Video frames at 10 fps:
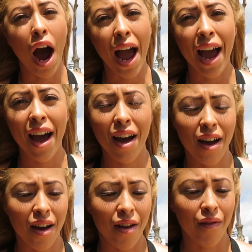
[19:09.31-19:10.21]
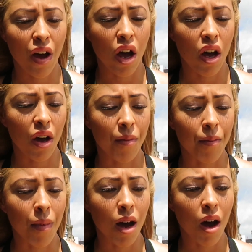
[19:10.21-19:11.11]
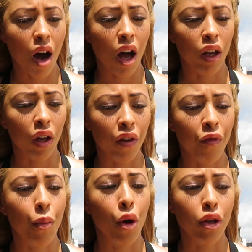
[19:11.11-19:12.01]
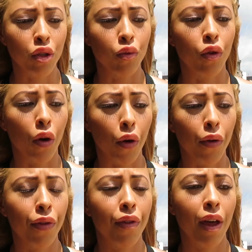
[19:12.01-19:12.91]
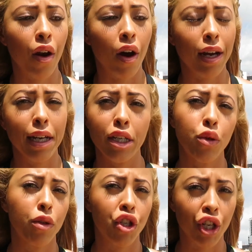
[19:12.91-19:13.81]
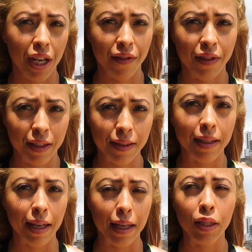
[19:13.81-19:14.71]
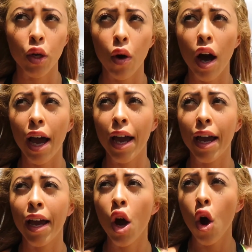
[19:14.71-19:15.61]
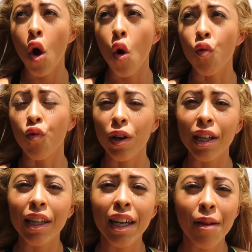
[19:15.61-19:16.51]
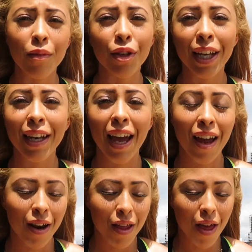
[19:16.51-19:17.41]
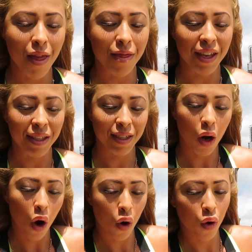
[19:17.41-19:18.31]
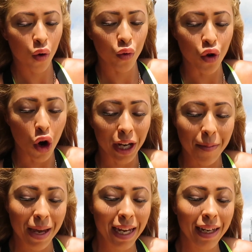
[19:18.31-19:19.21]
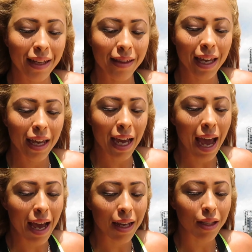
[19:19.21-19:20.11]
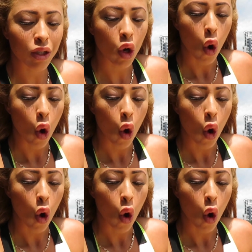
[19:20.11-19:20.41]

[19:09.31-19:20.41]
I have a lot of personal growth that I need to achieve this year. So I really am looking at this whole not competing thing as